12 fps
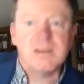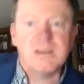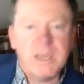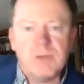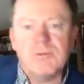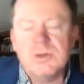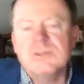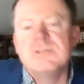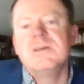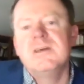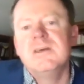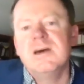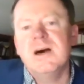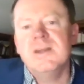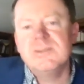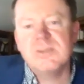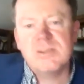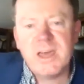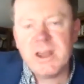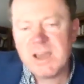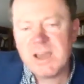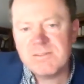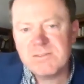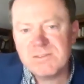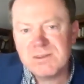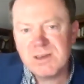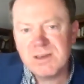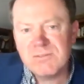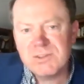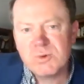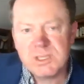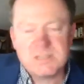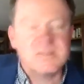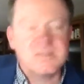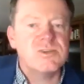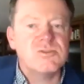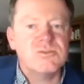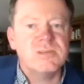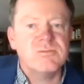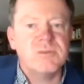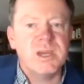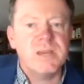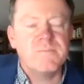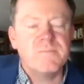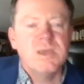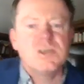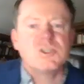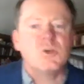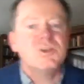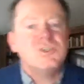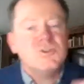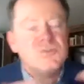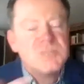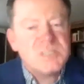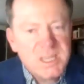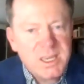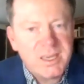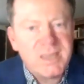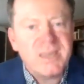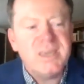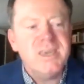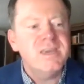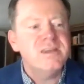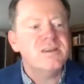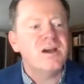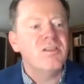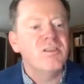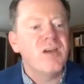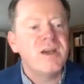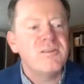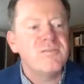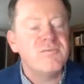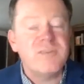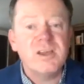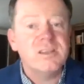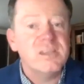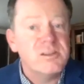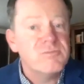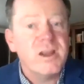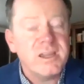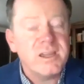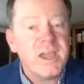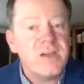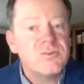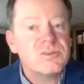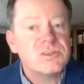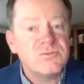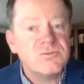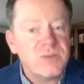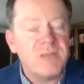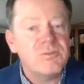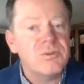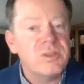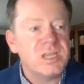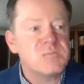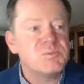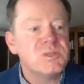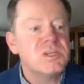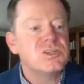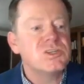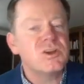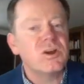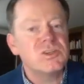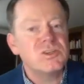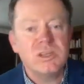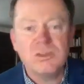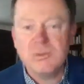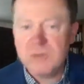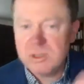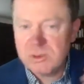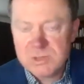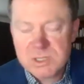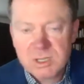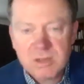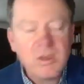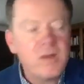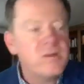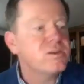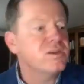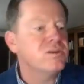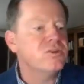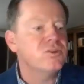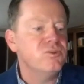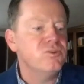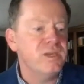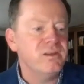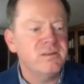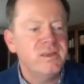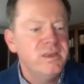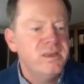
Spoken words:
language until the latter half of the 20th century, right? So what you see in a lot of very literary accounts of travel and expedition are just including Lewis and Clark, including